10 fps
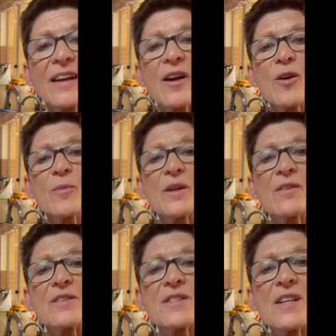I hope you
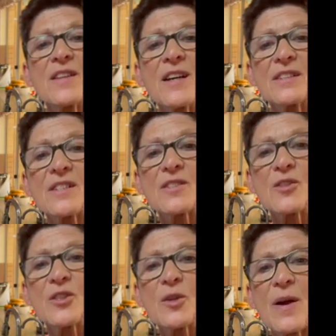can see that it's
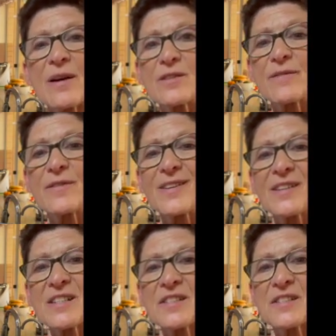not too out of
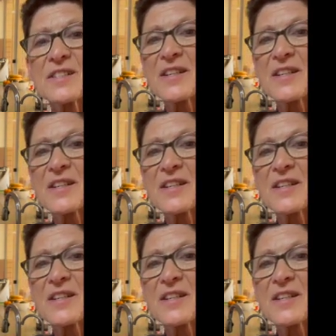focus.